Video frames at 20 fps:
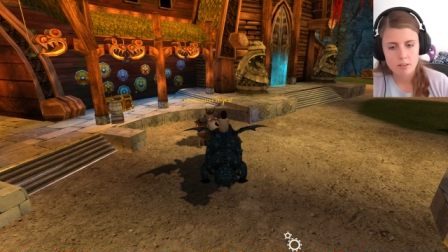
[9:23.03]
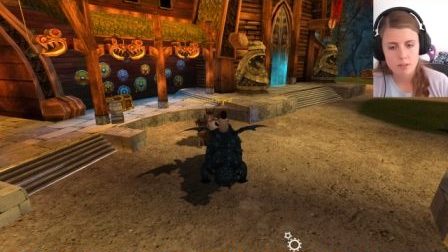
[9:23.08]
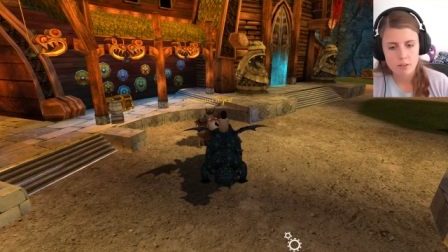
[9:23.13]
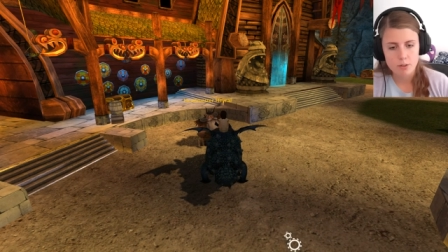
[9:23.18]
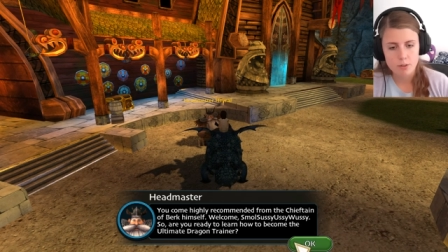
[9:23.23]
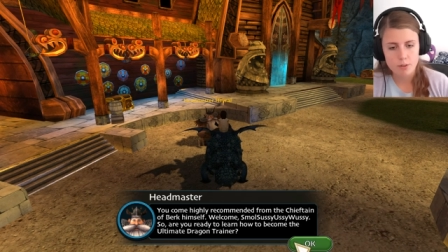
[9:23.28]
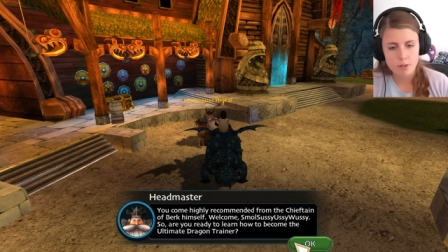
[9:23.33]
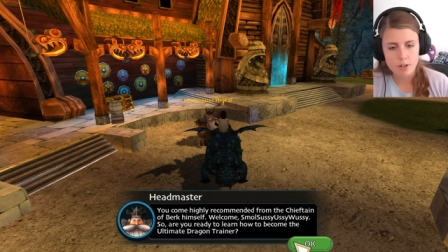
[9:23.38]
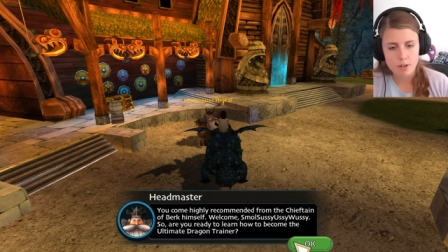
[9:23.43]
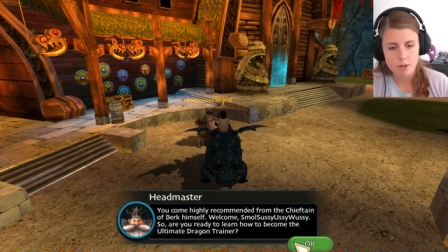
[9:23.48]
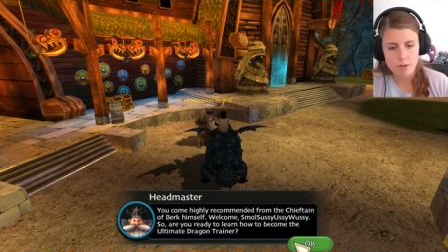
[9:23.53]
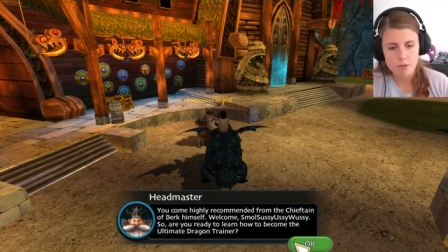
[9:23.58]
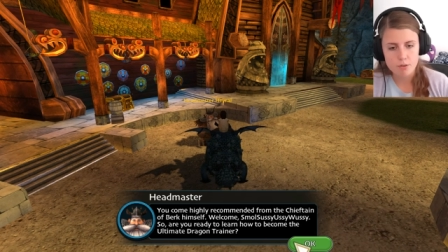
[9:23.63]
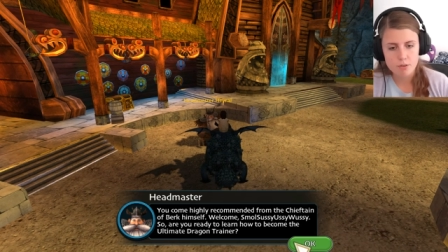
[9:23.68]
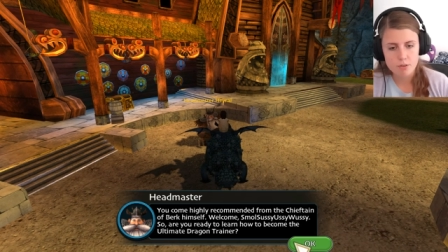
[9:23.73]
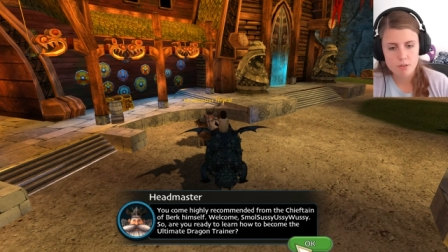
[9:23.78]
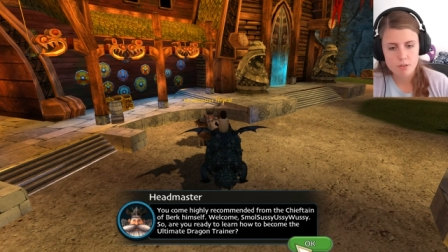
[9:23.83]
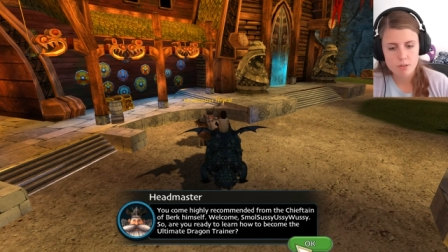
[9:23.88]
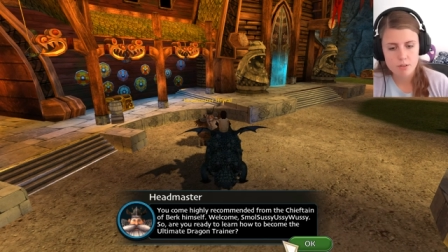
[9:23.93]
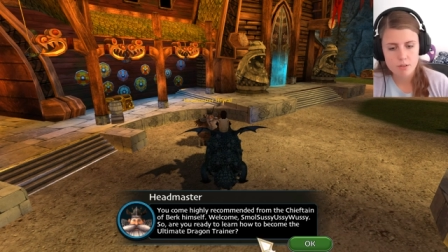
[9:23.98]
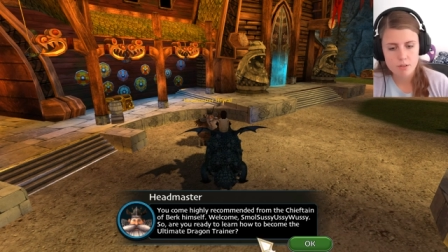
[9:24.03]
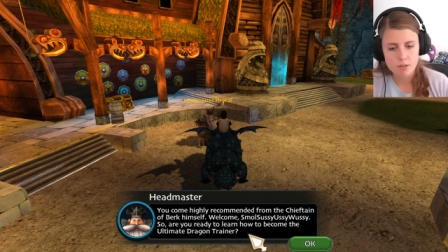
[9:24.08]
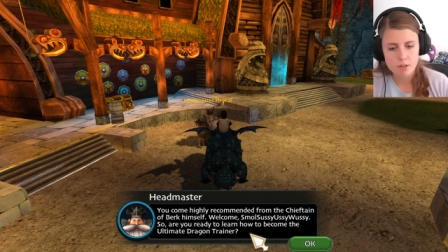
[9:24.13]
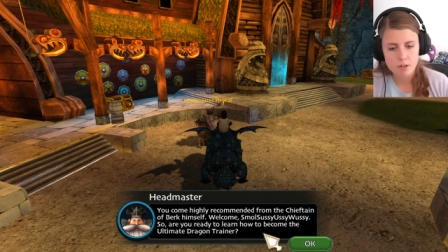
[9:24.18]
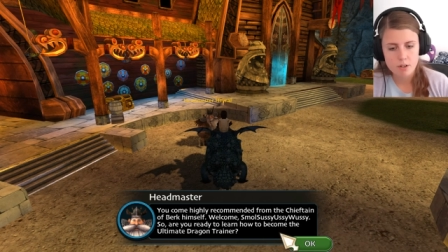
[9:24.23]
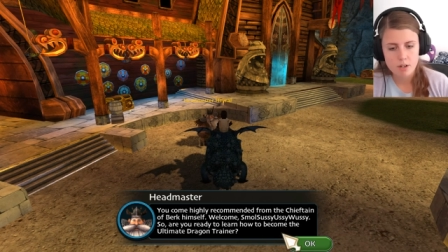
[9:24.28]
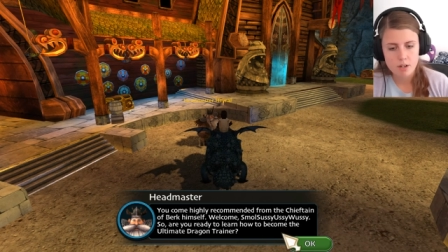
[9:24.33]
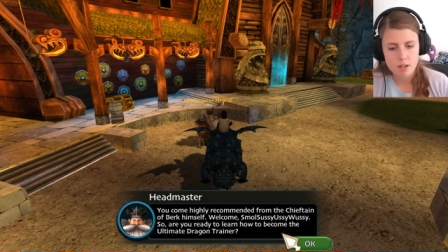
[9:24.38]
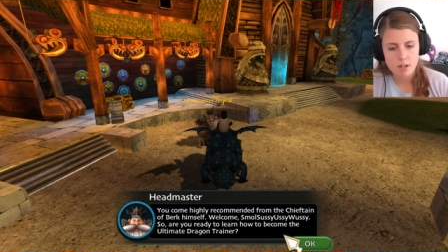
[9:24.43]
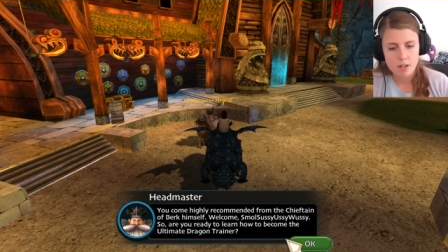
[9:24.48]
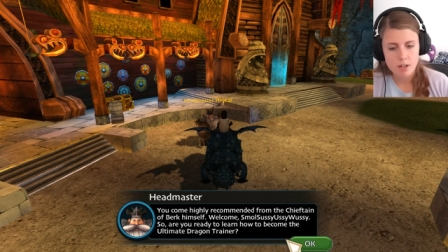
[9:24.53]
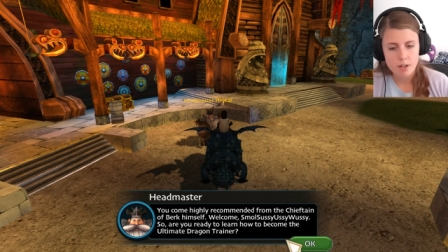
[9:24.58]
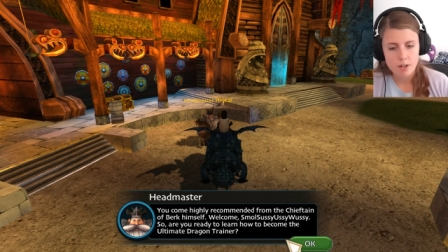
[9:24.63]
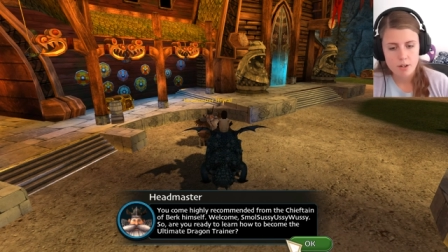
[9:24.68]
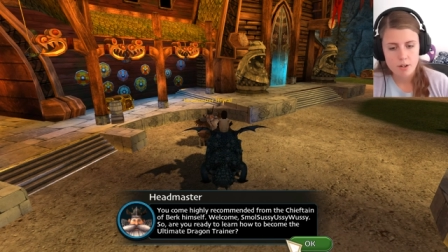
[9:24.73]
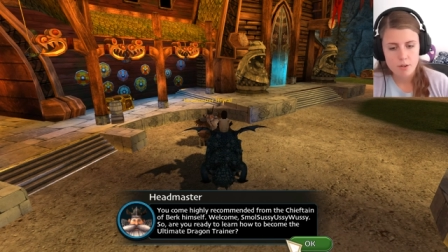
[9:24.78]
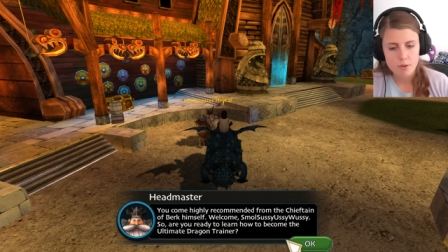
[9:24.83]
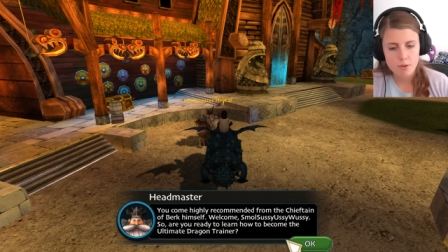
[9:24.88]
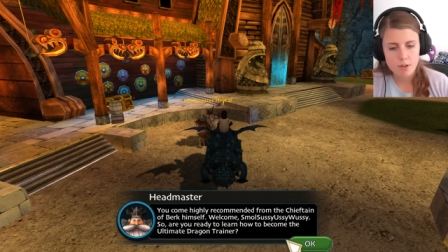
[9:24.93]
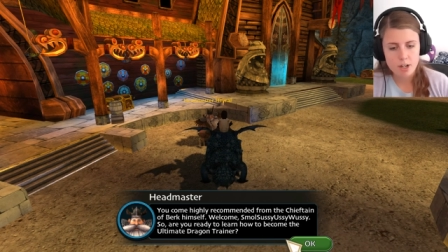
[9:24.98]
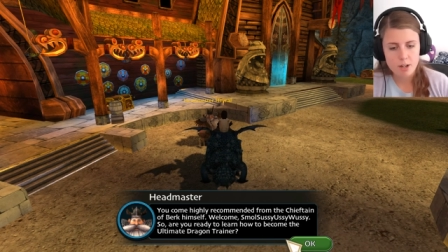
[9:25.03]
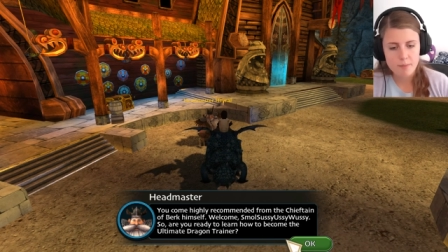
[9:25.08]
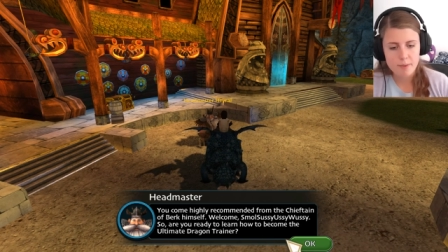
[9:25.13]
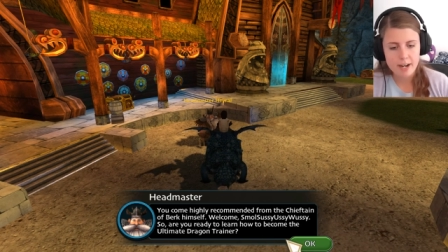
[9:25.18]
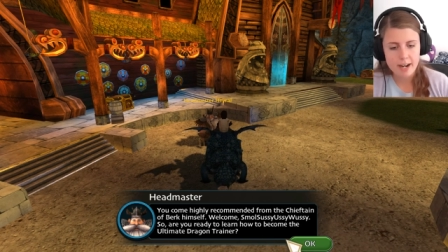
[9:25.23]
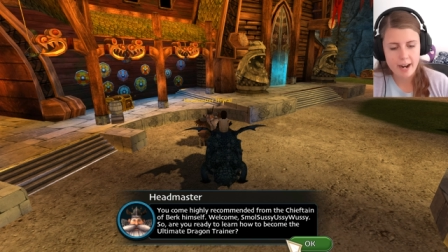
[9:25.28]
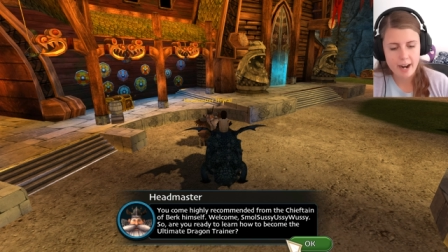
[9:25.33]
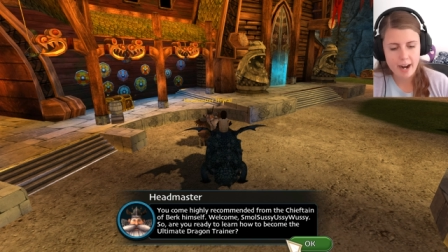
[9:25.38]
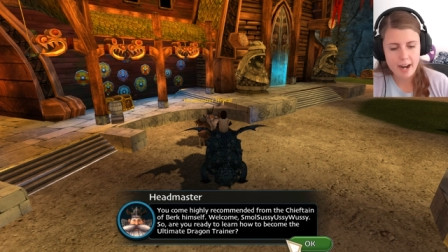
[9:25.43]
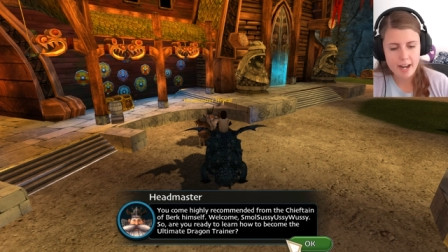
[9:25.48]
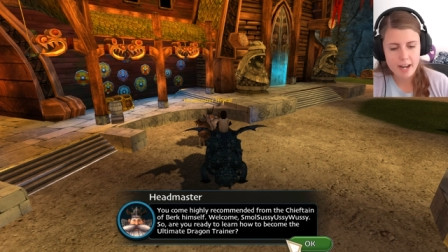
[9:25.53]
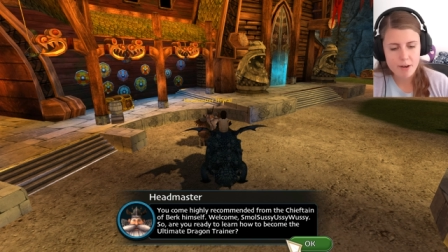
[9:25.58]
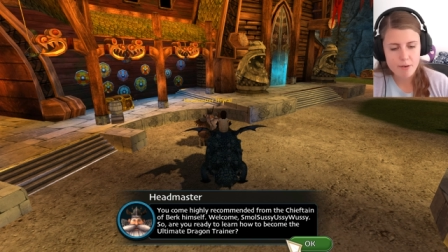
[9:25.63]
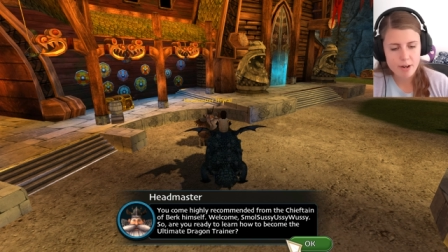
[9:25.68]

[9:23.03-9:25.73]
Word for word: Who oh, knows? You come highly